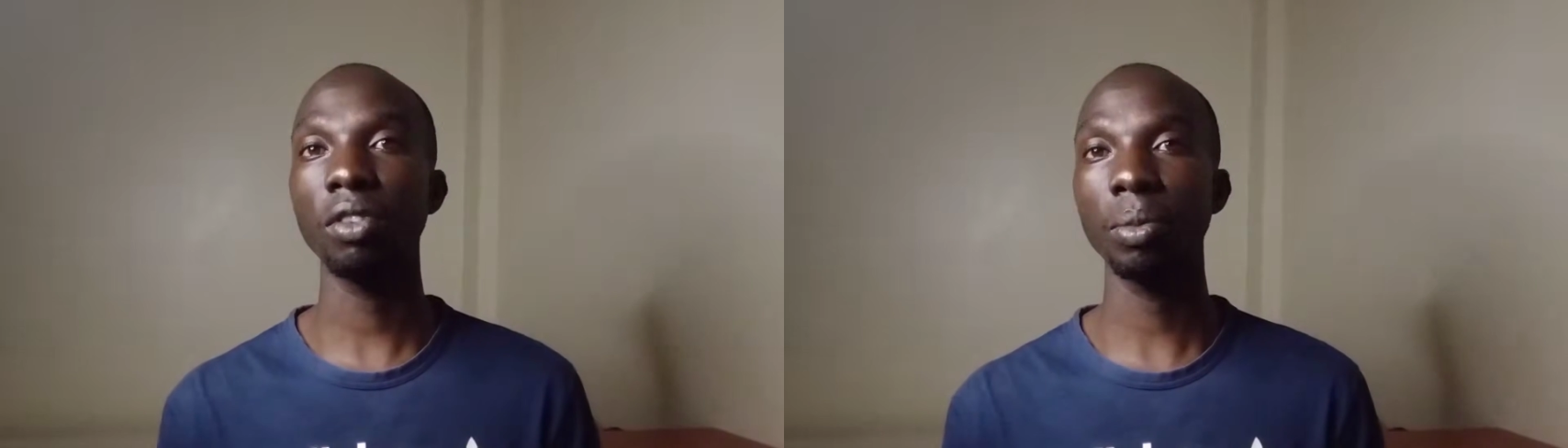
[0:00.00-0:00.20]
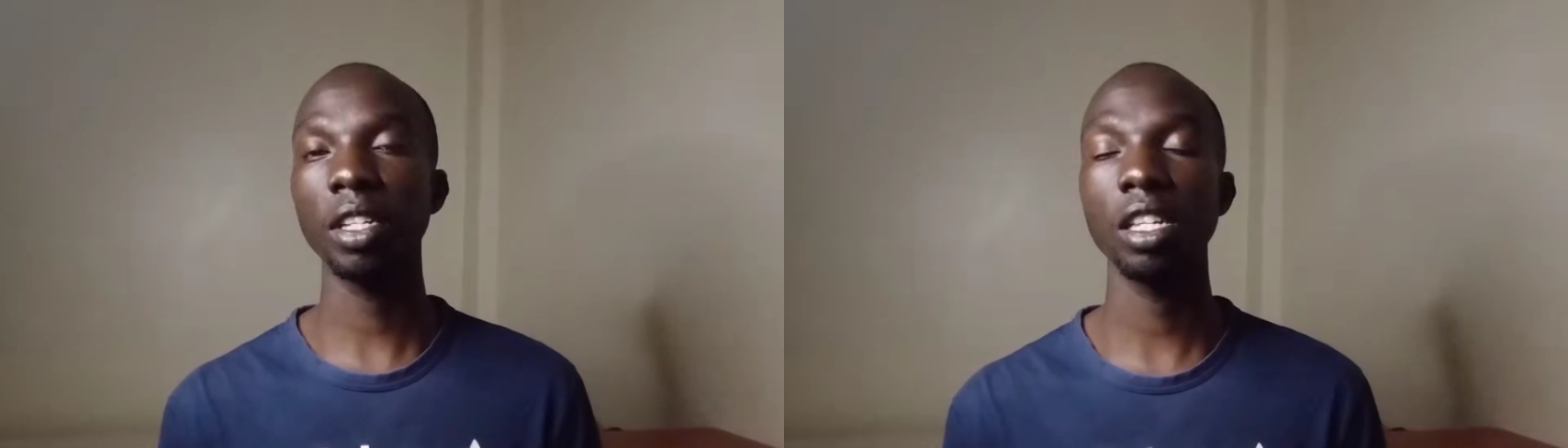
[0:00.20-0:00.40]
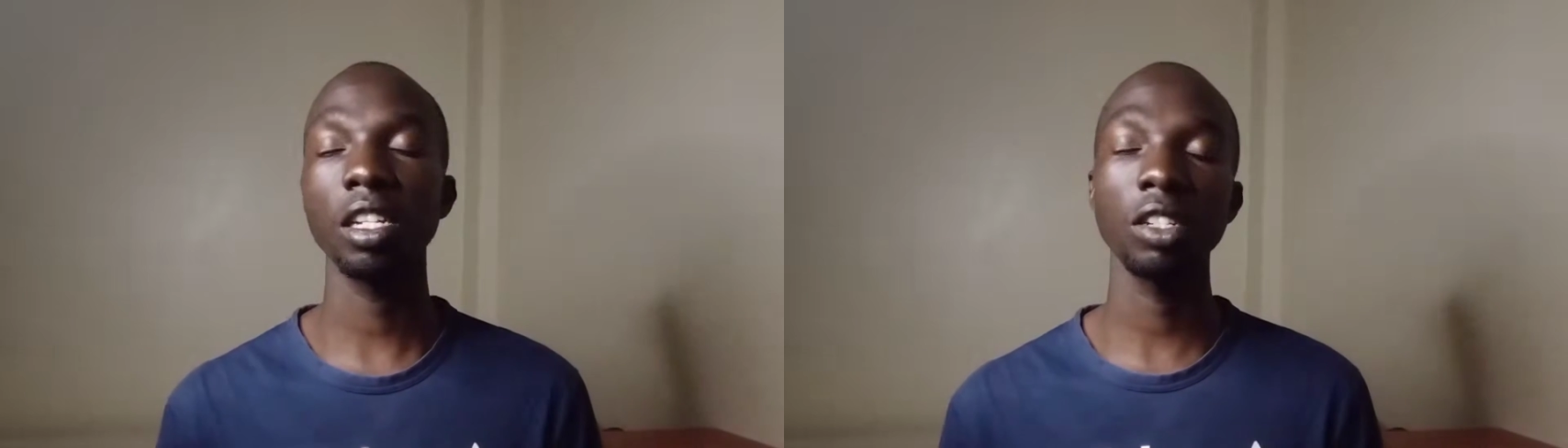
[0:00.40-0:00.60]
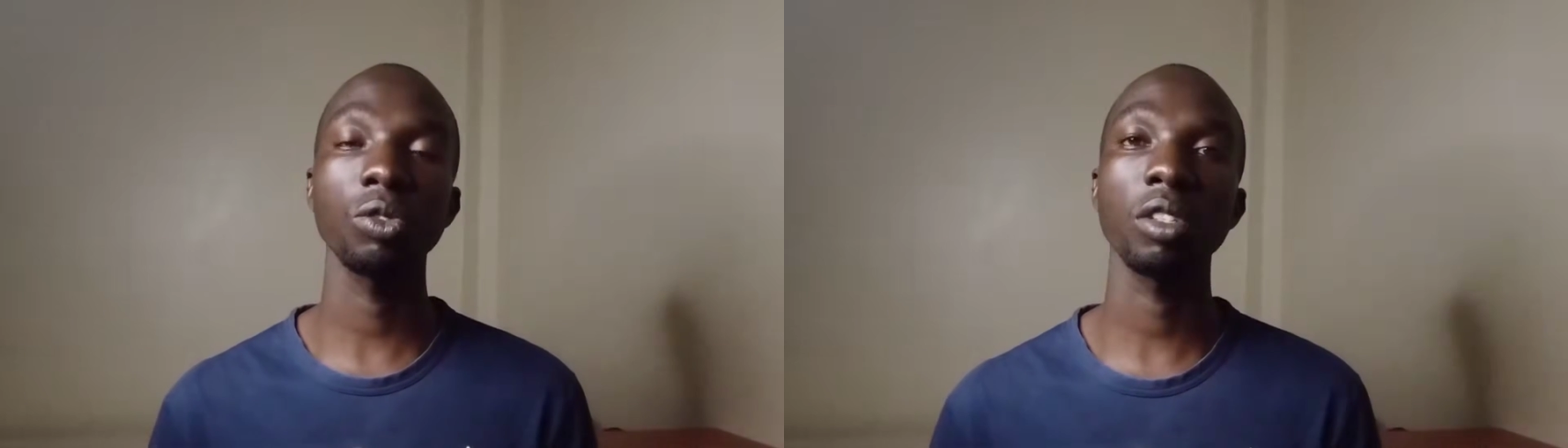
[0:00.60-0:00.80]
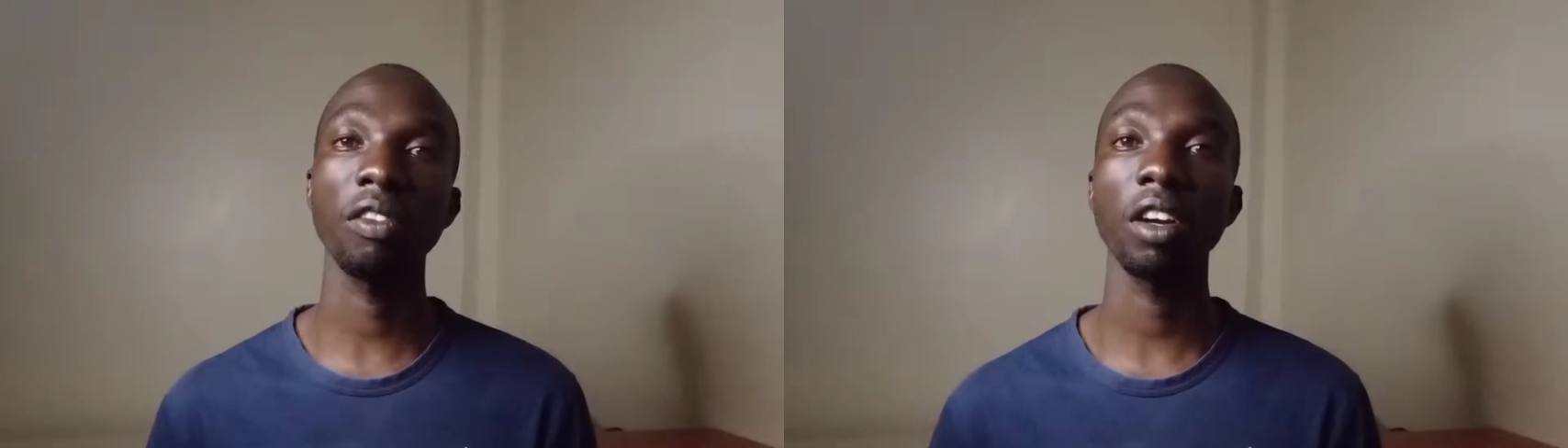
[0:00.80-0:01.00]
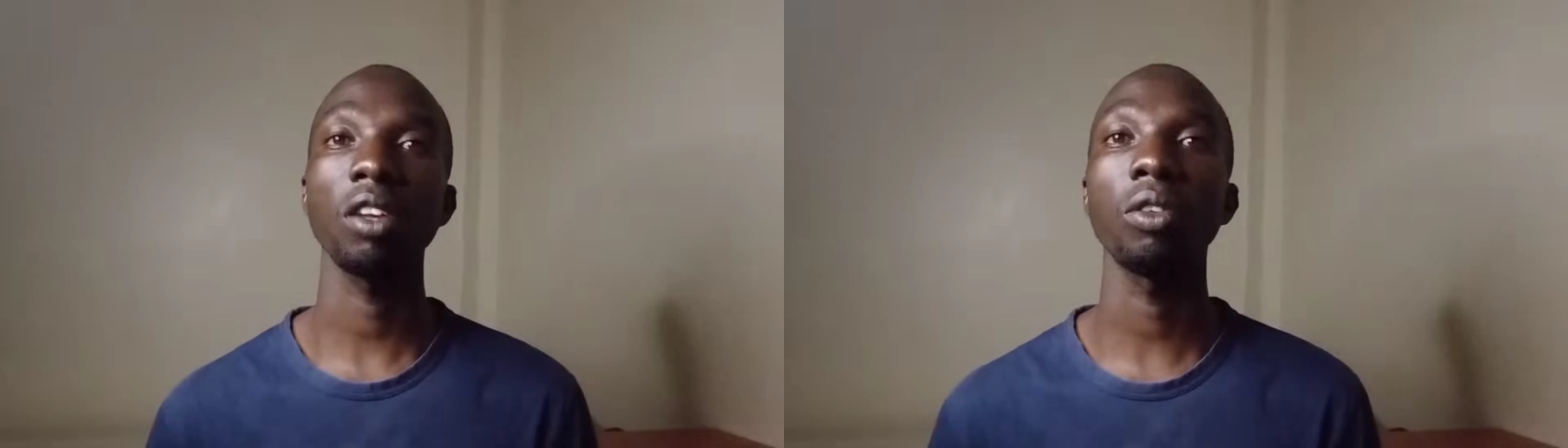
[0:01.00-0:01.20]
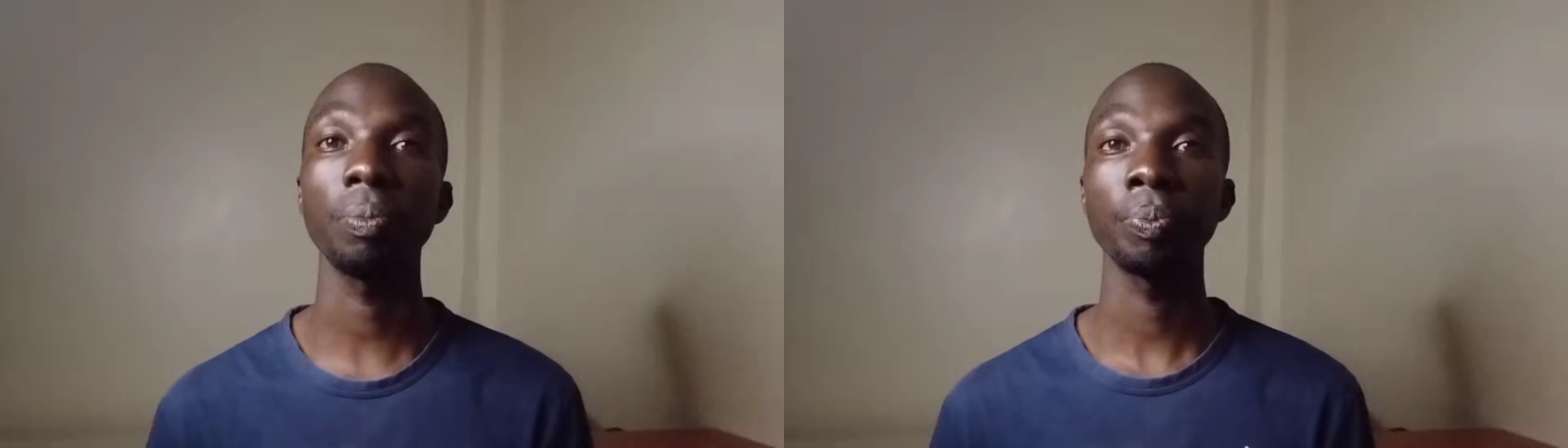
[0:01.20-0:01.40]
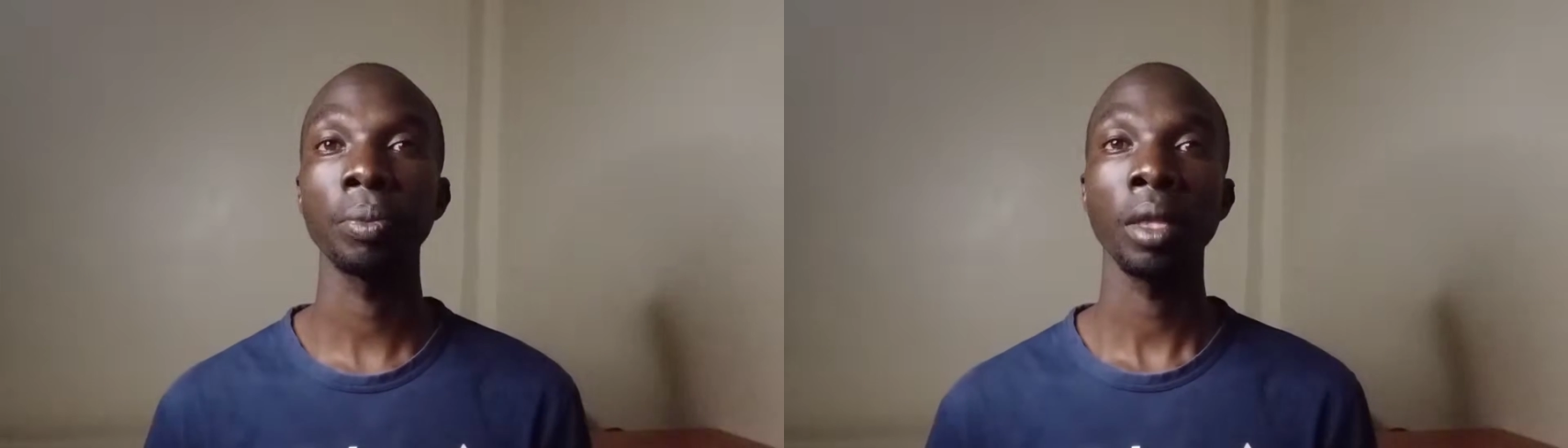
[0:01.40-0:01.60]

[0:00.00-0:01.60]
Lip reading: from Kenyare to Safaricom.